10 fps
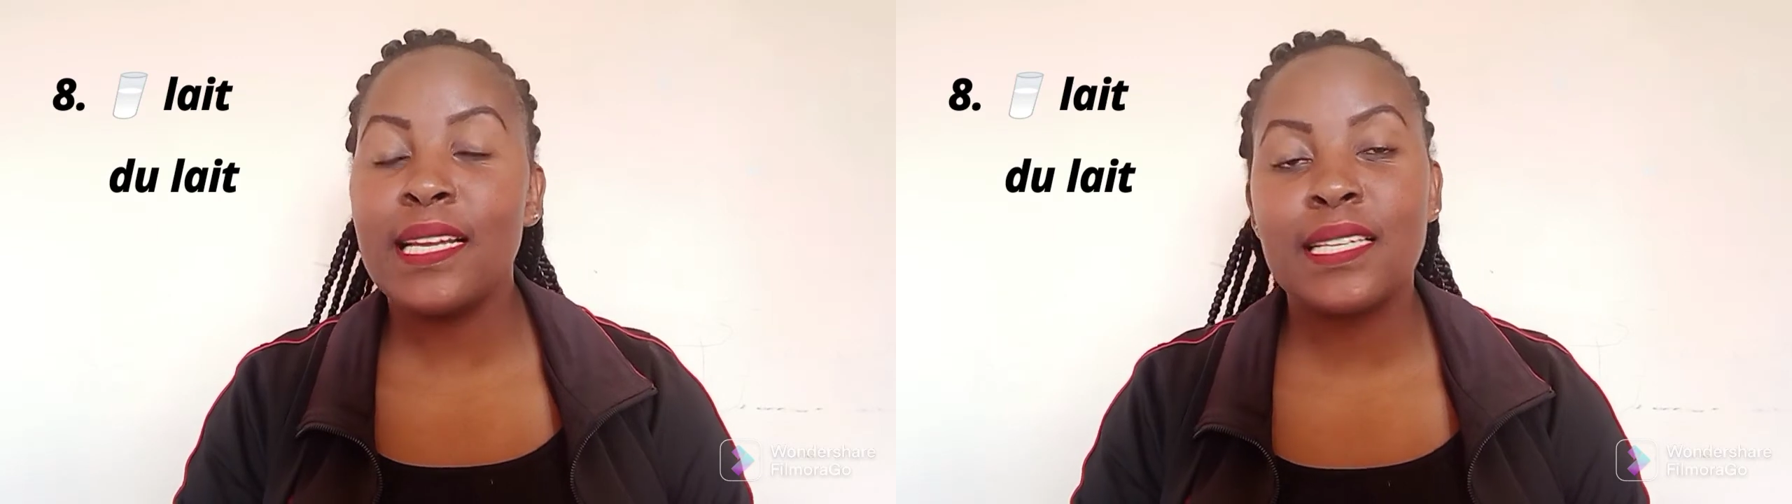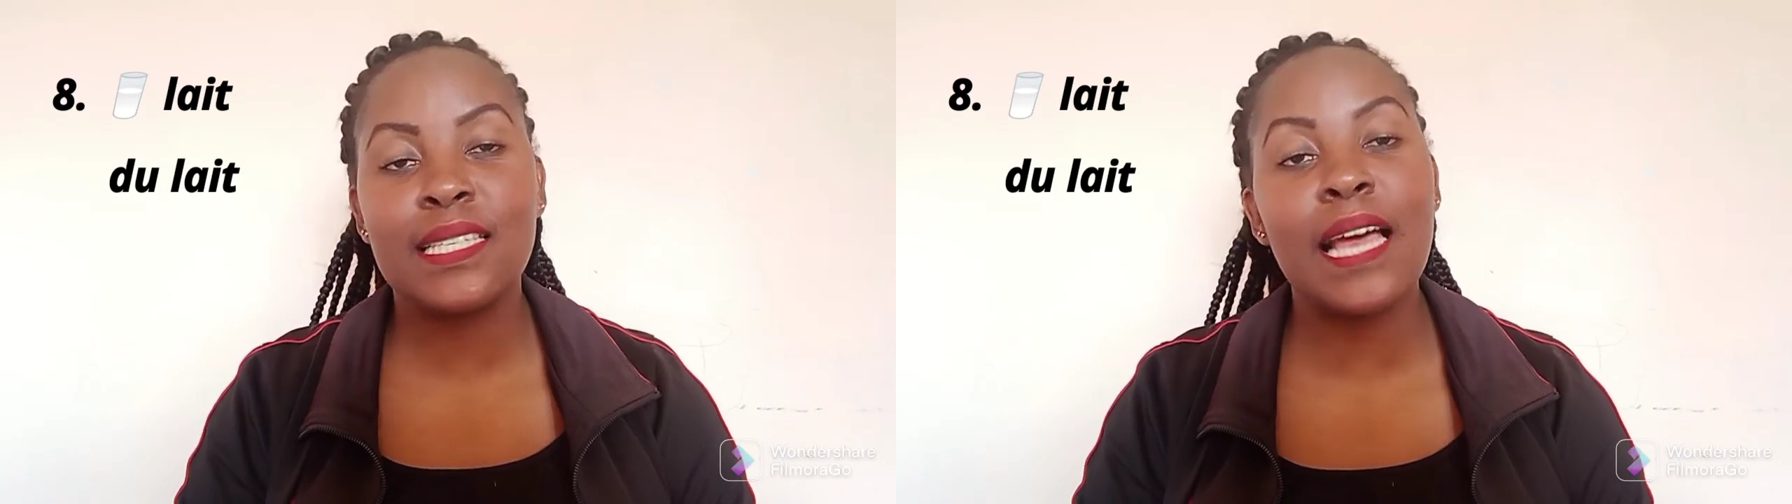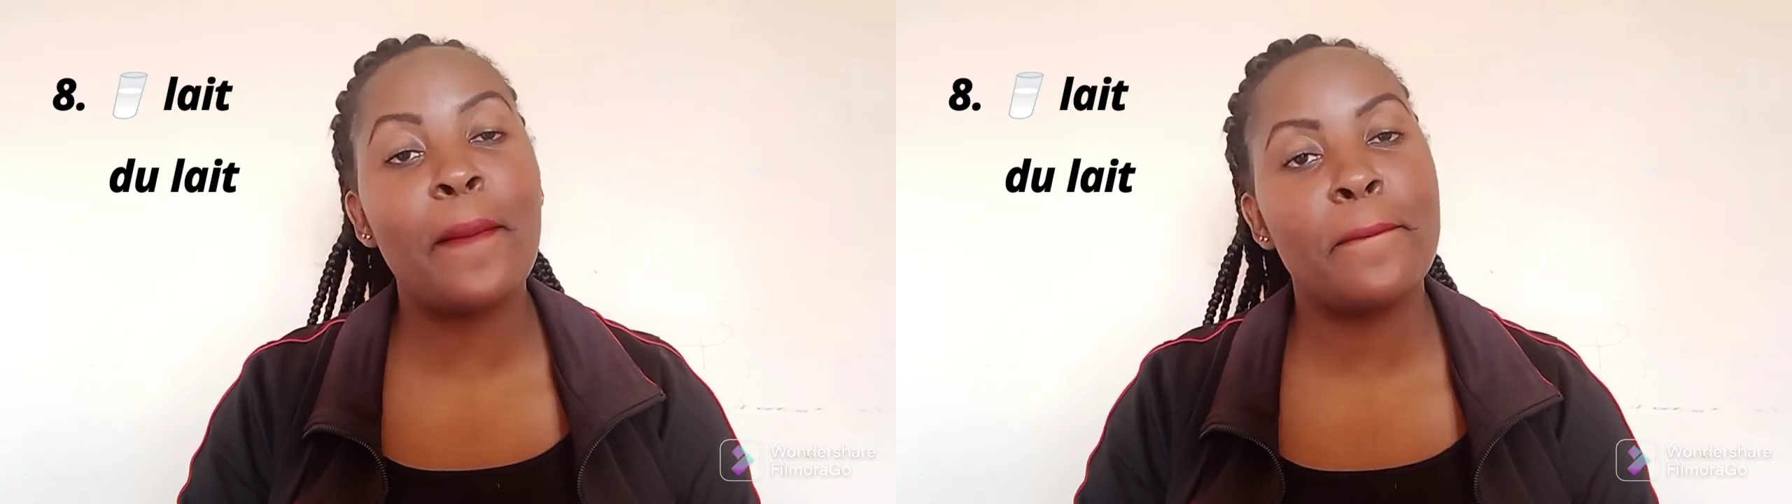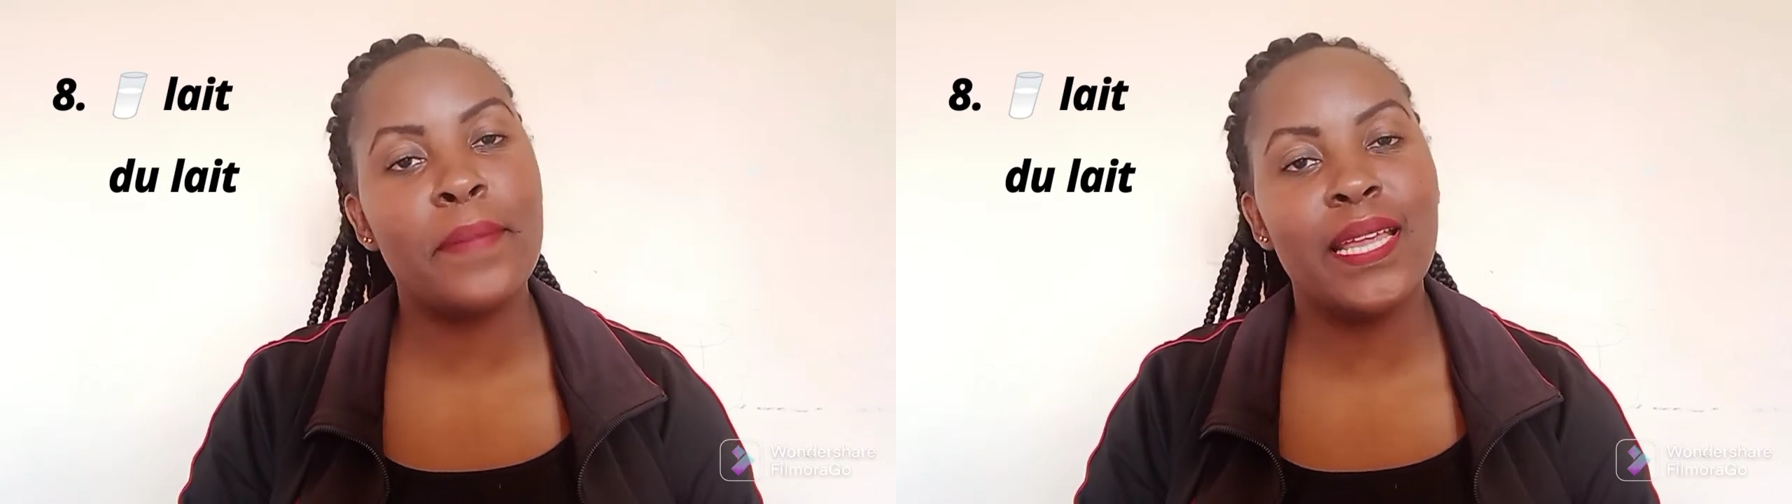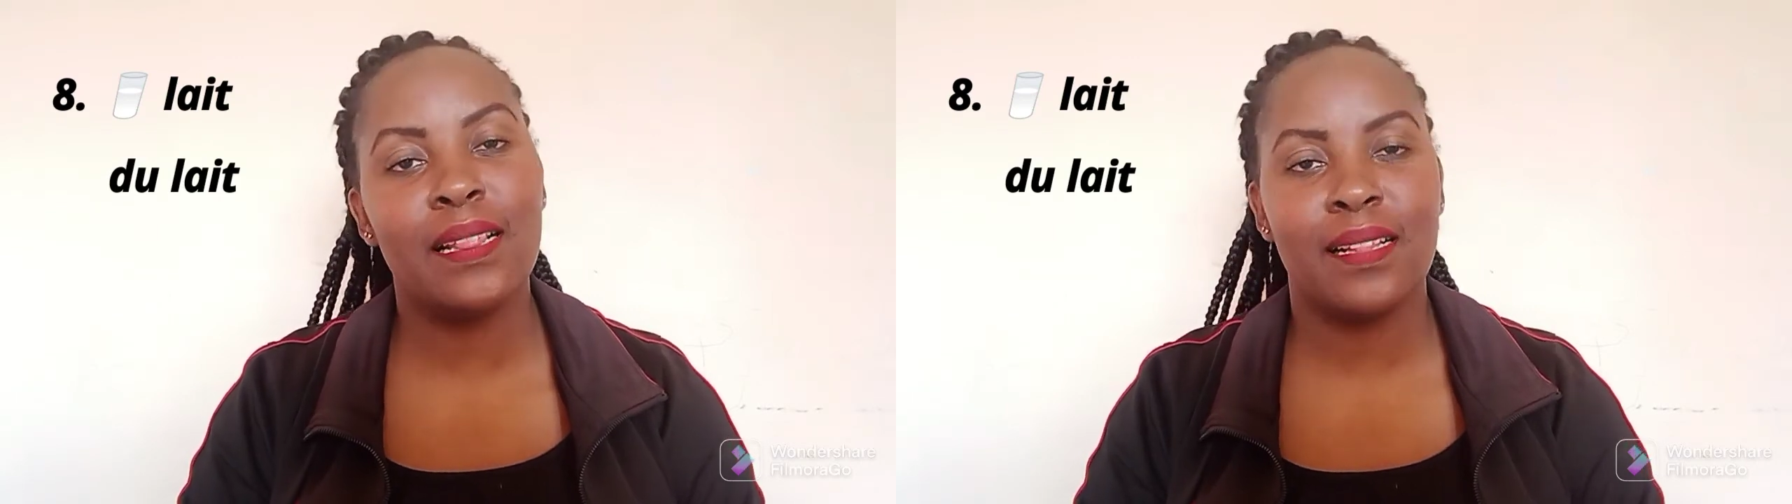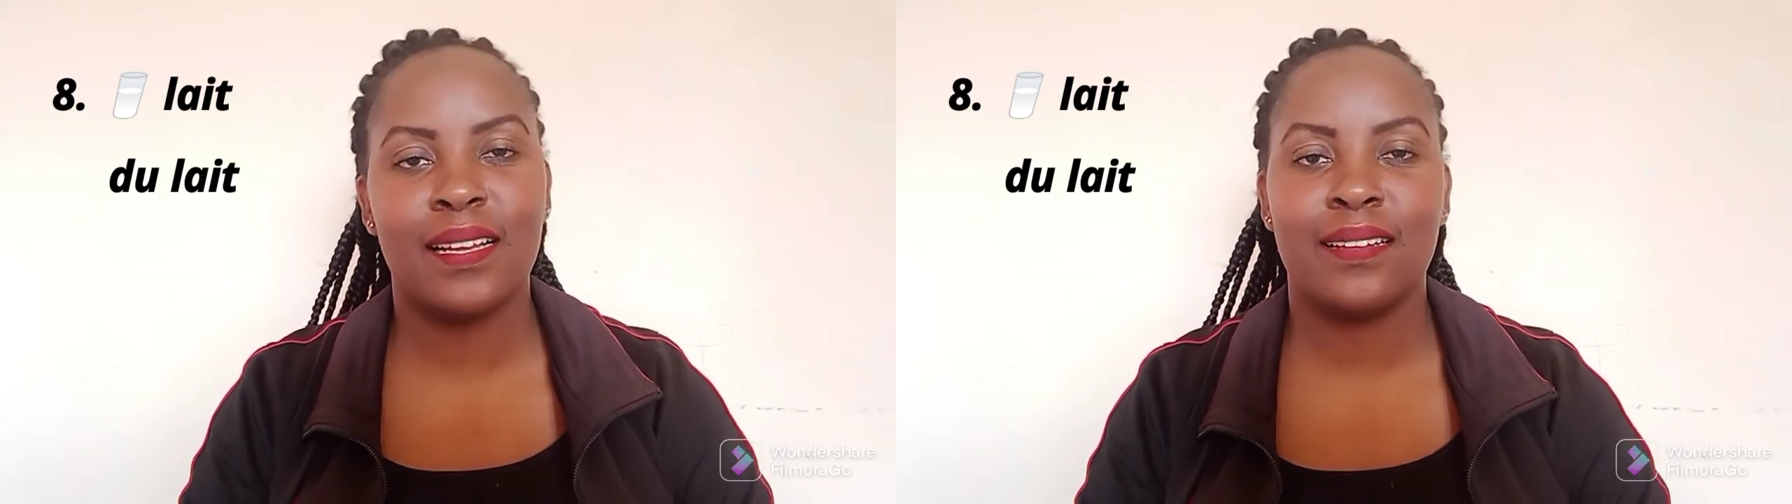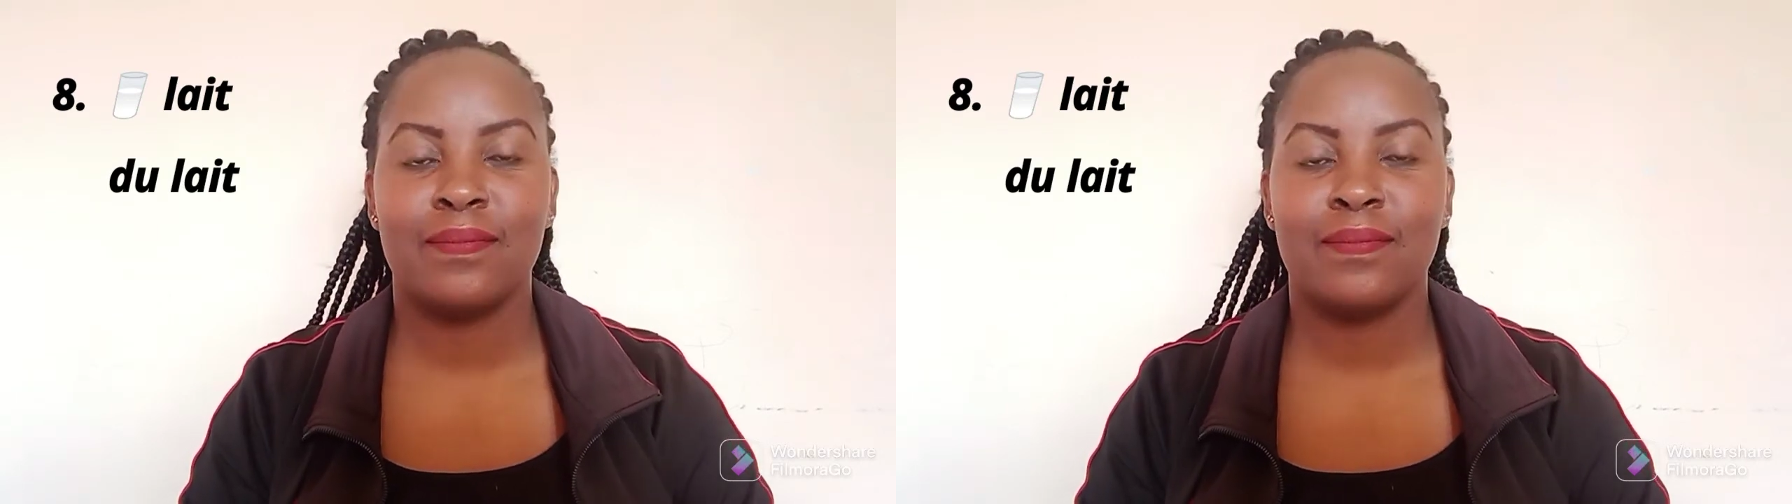some milk.